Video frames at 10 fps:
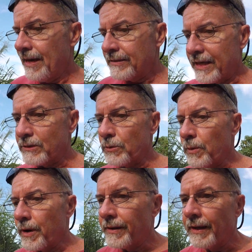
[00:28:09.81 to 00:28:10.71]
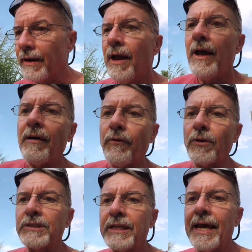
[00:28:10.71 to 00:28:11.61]
So that's where we are there. Of
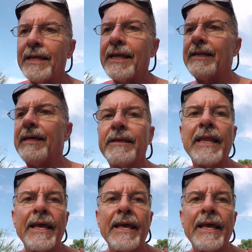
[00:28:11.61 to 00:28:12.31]
course, today they